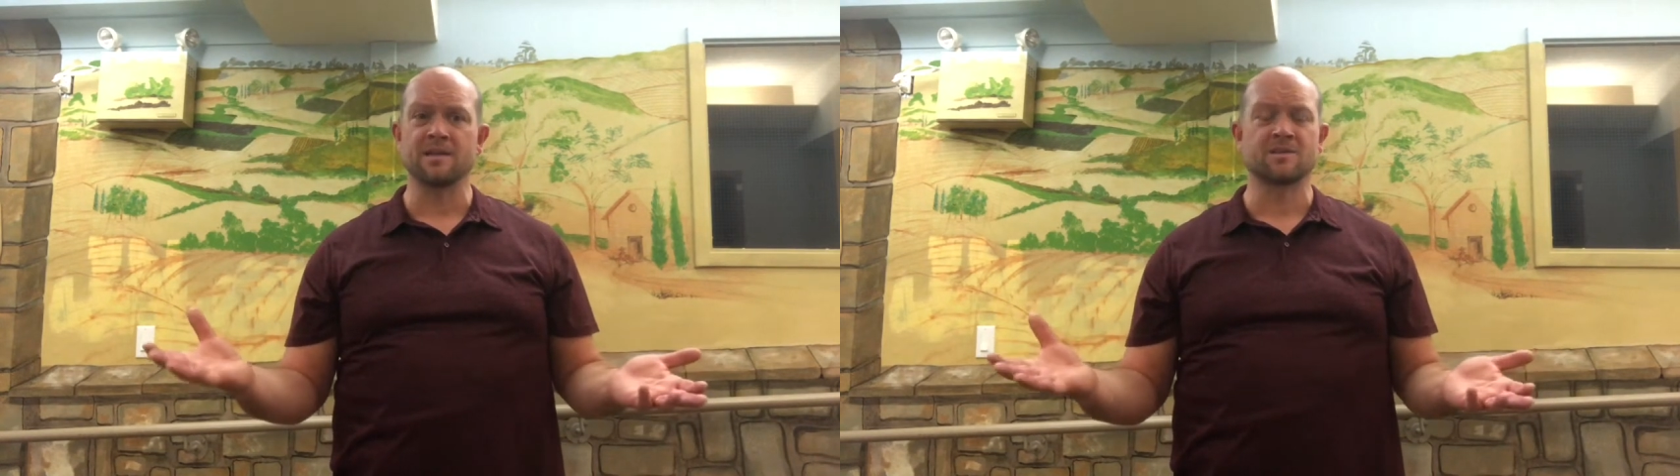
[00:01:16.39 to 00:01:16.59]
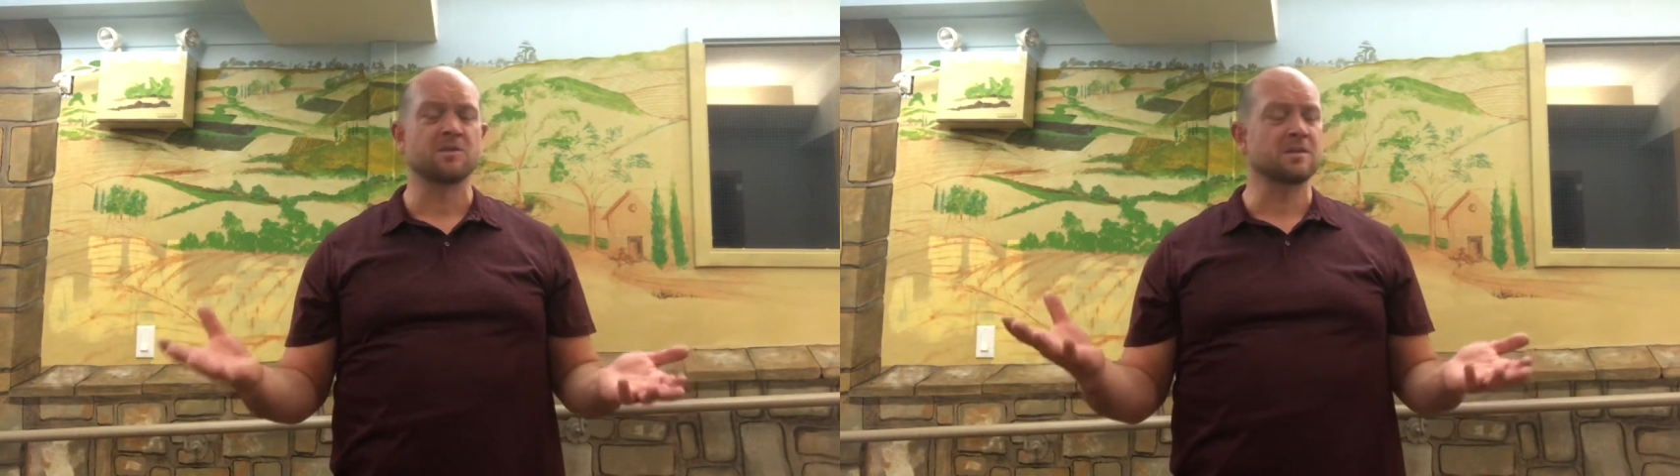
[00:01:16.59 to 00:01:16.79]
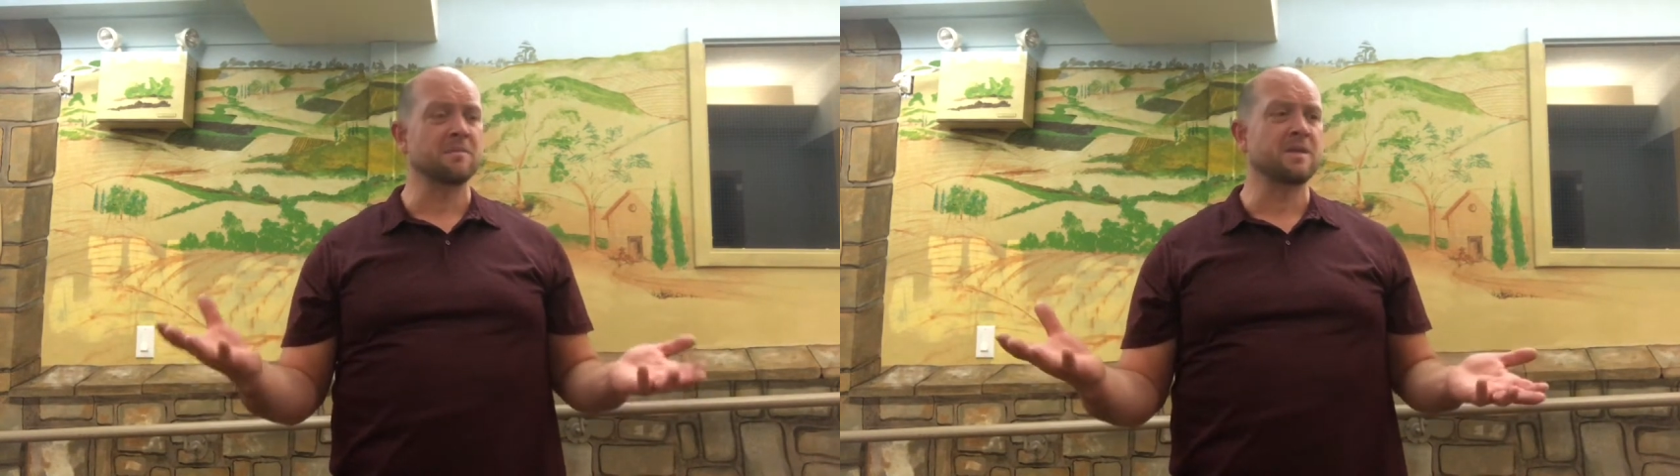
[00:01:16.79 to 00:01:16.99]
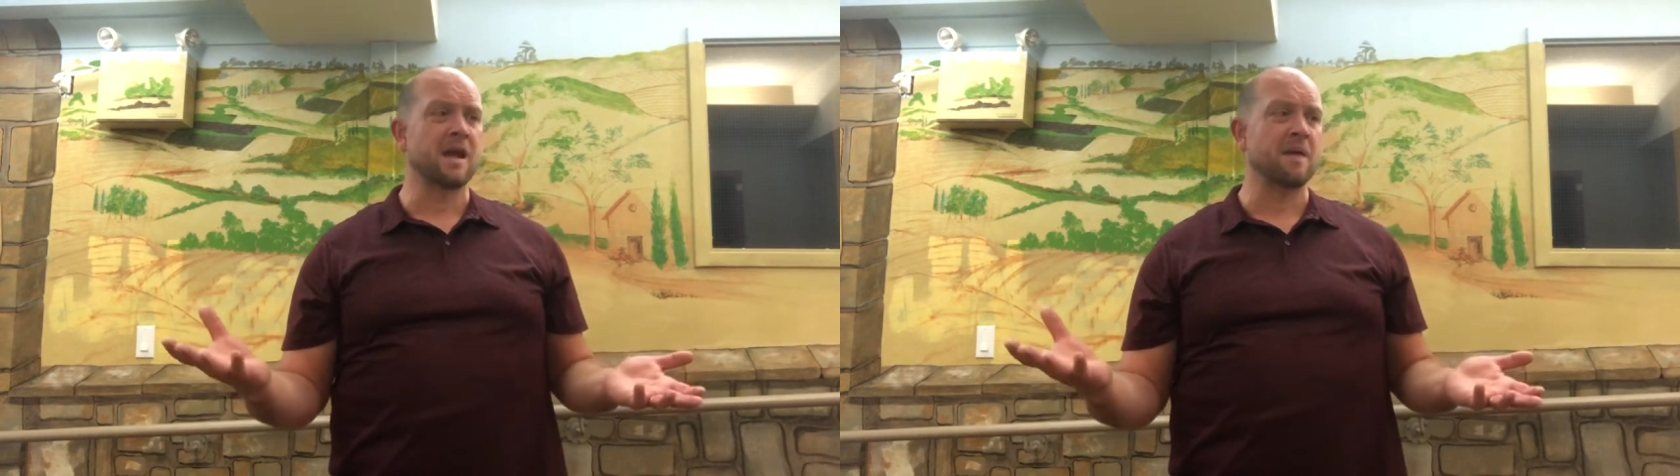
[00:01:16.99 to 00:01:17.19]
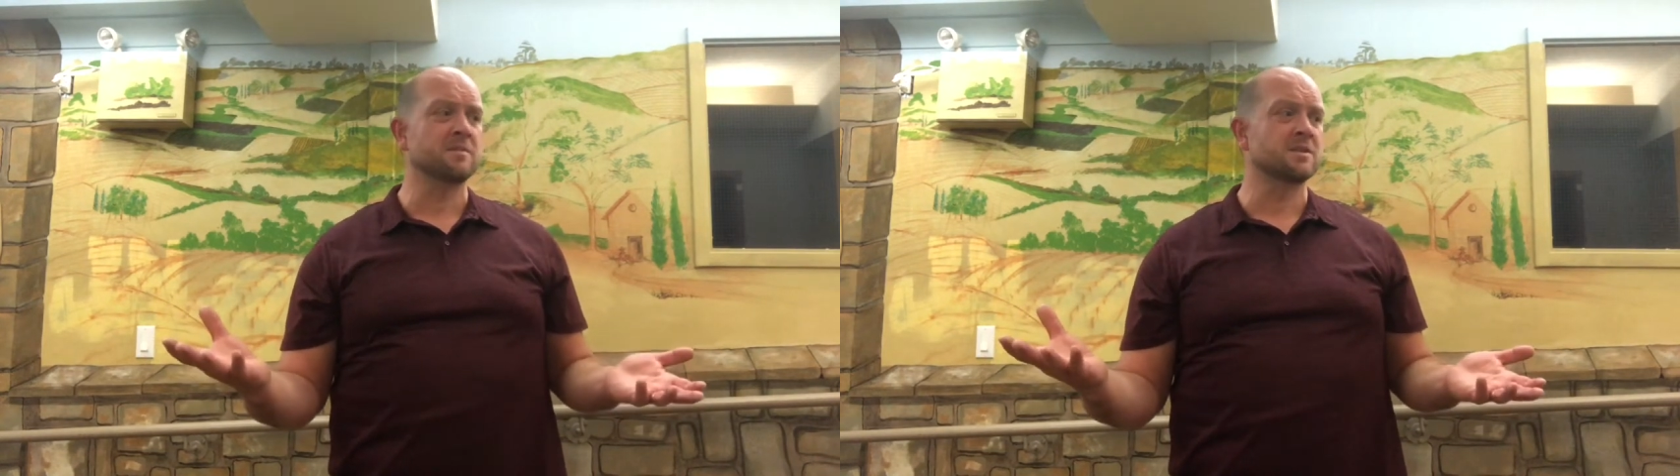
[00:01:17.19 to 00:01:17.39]
And so
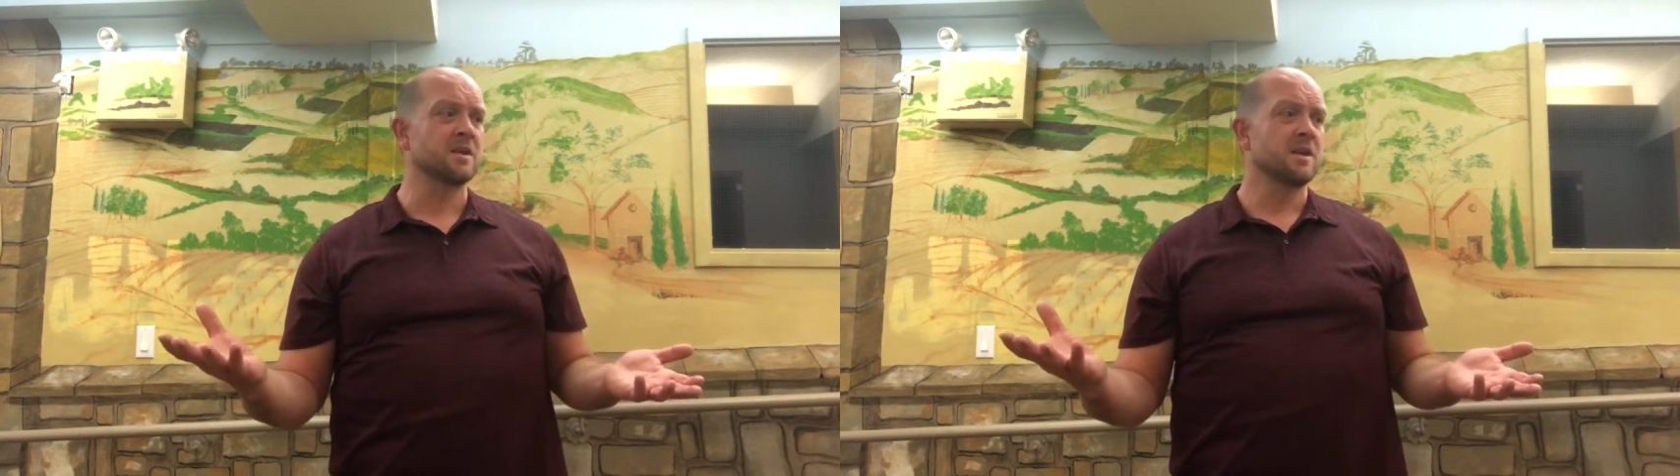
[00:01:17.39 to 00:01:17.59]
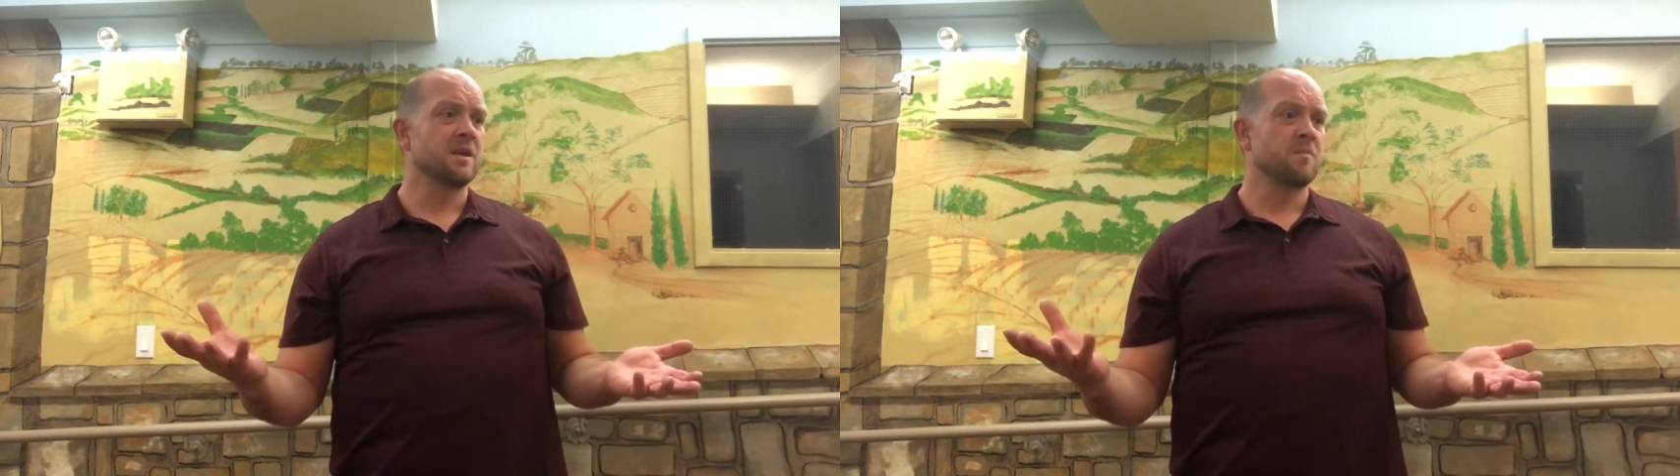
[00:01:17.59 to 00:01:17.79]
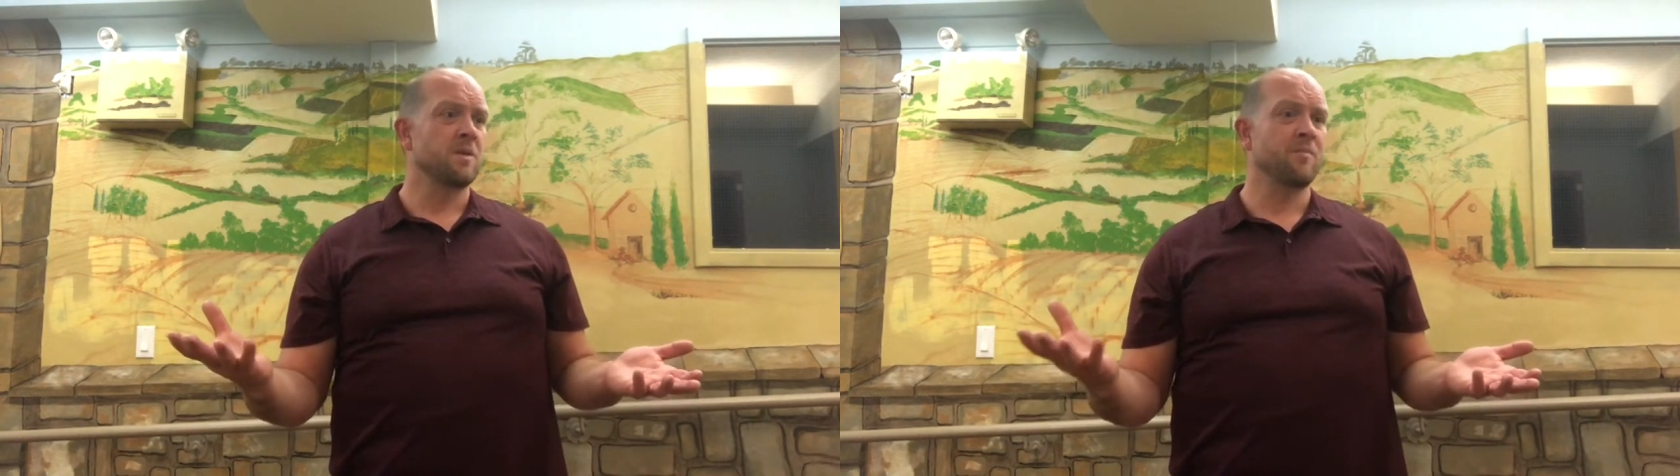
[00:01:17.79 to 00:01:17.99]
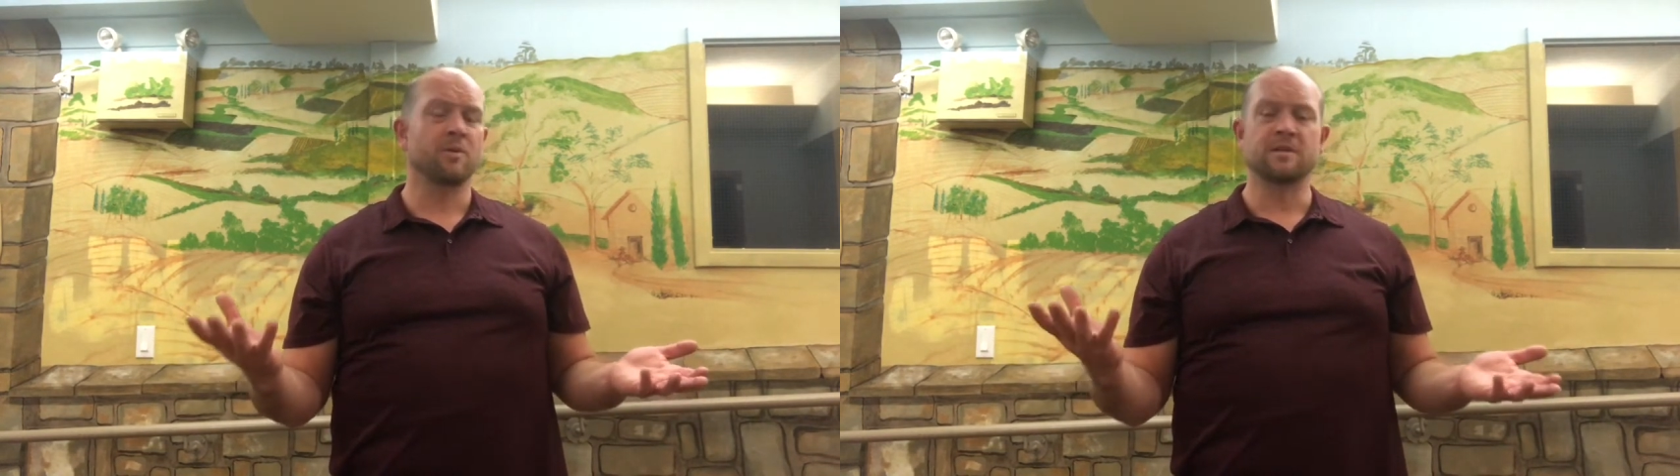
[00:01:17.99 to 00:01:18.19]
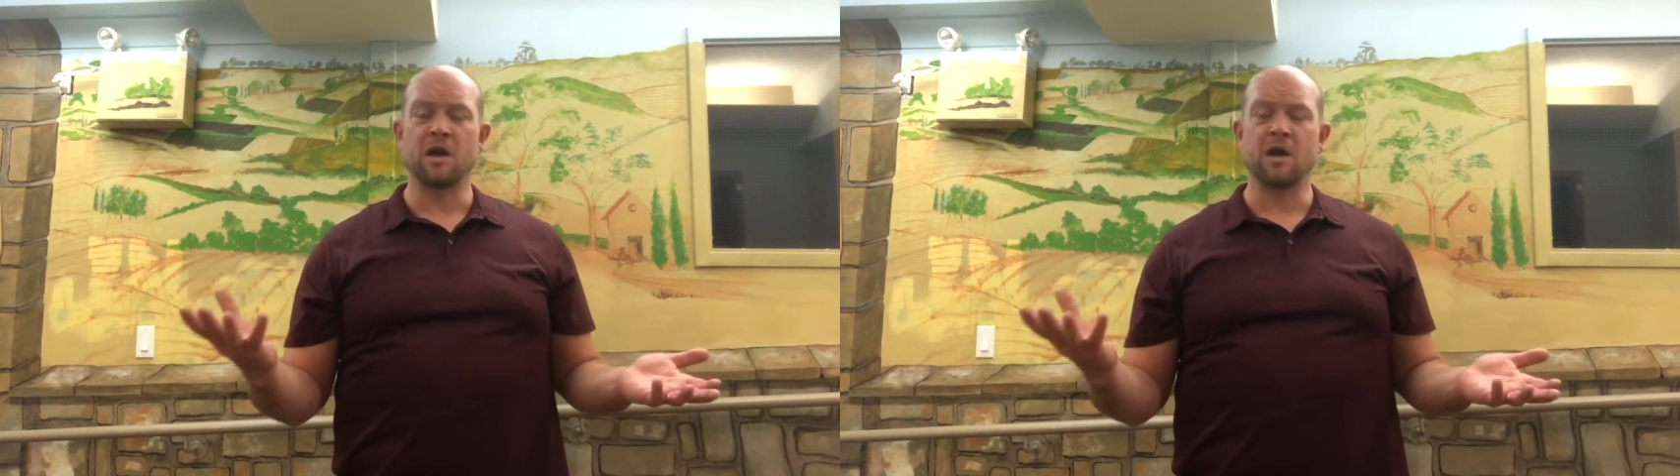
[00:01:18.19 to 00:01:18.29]
sometimes people